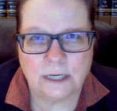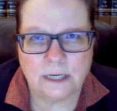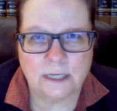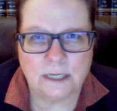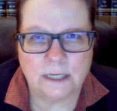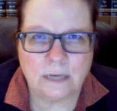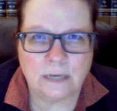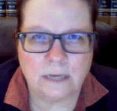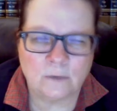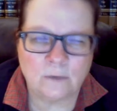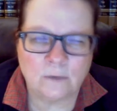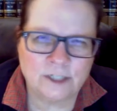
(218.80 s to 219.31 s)

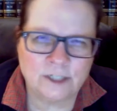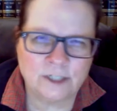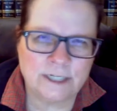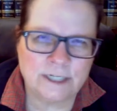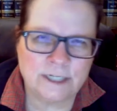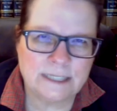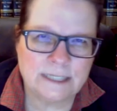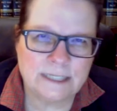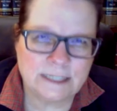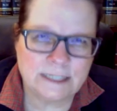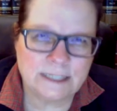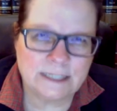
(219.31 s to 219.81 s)
I want you to
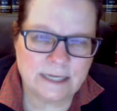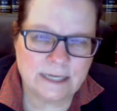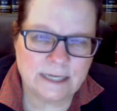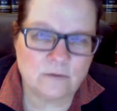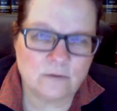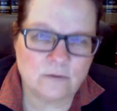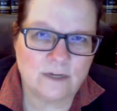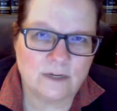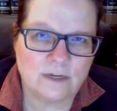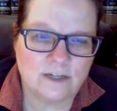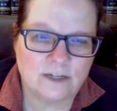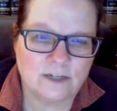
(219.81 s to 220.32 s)

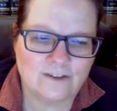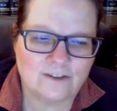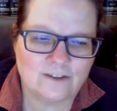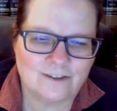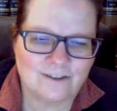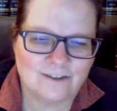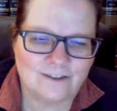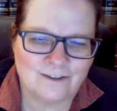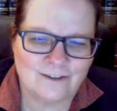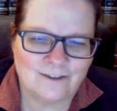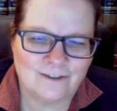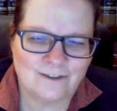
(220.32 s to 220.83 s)
distinguish
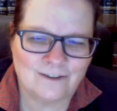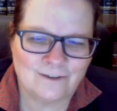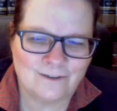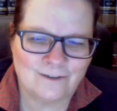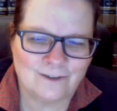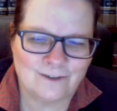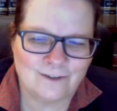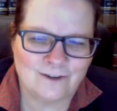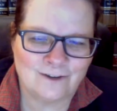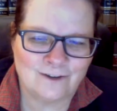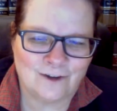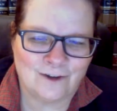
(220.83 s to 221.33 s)
the
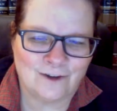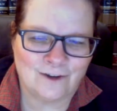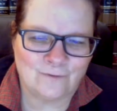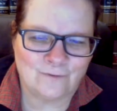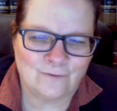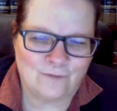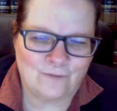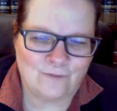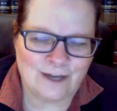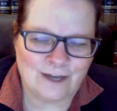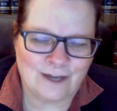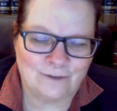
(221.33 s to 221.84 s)

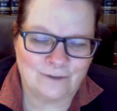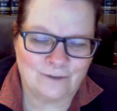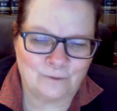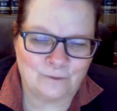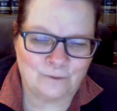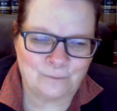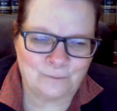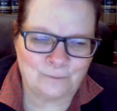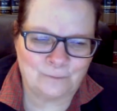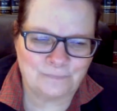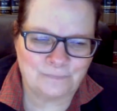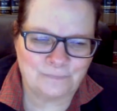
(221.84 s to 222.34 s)

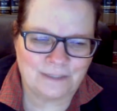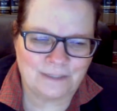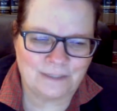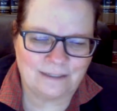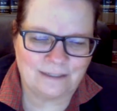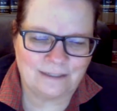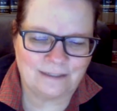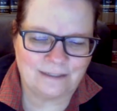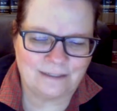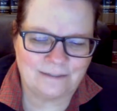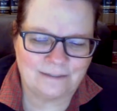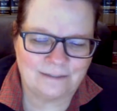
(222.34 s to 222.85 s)
non-final
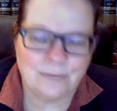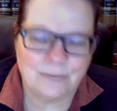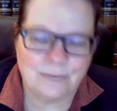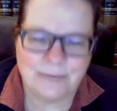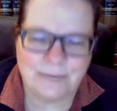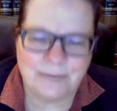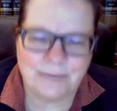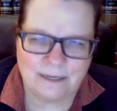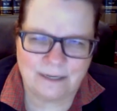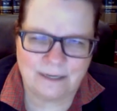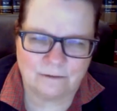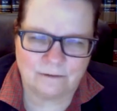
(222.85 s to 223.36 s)

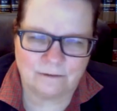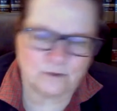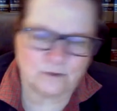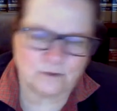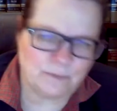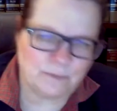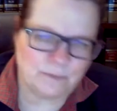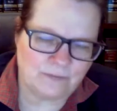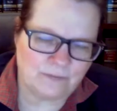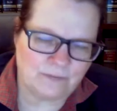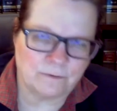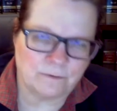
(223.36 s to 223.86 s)
appeal, so an
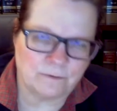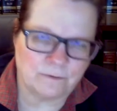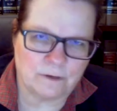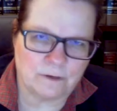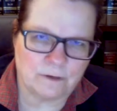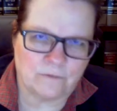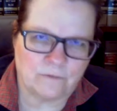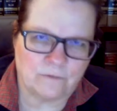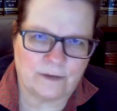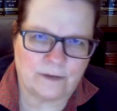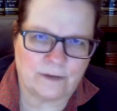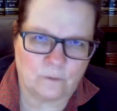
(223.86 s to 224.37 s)
appeal from a
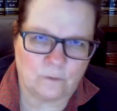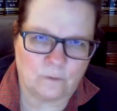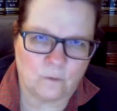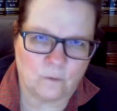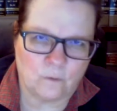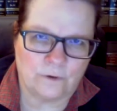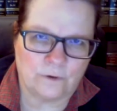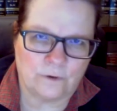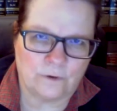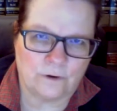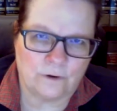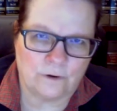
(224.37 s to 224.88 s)
non-final
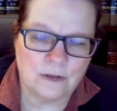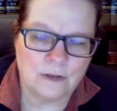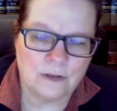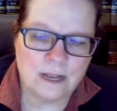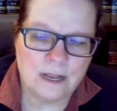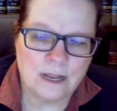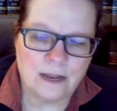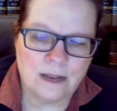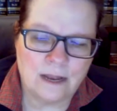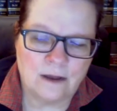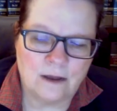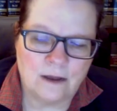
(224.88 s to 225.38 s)
order,
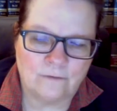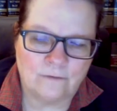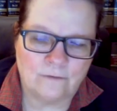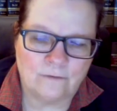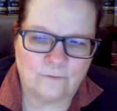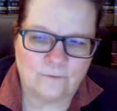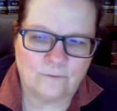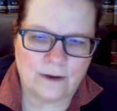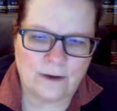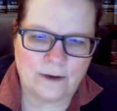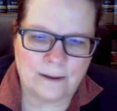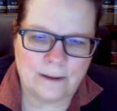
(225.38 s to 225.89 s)

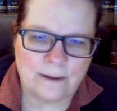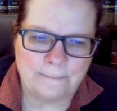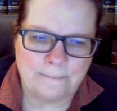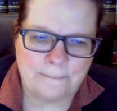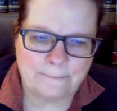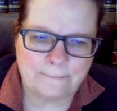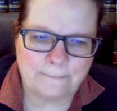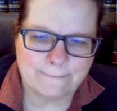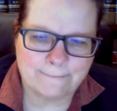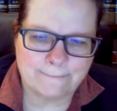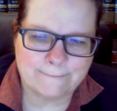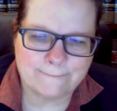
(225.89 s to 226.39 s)
from
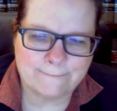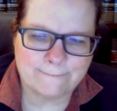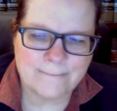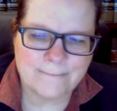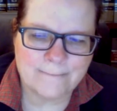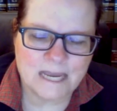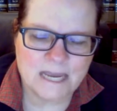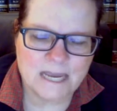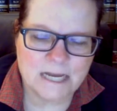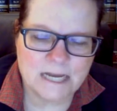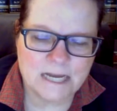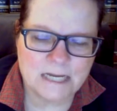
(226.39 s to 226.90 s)

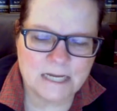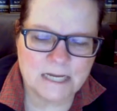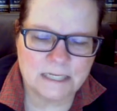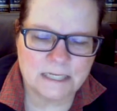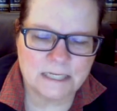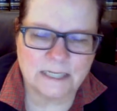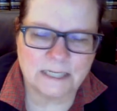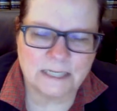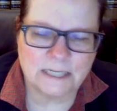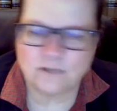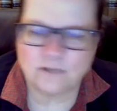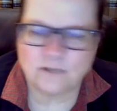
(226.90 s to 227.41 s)
an
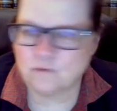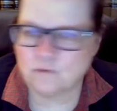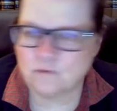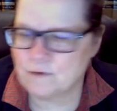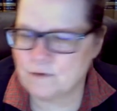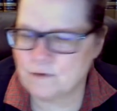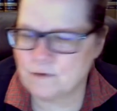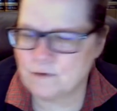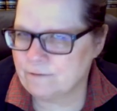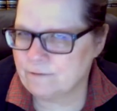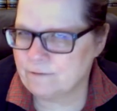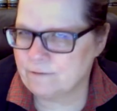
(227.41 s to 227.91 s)

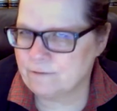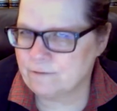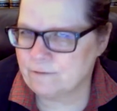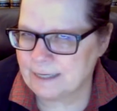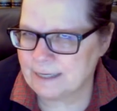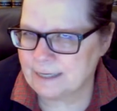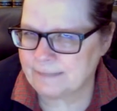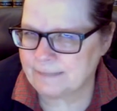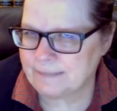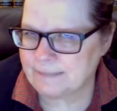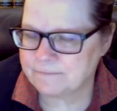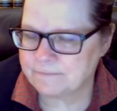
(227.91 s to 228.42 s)
extraordinary writ.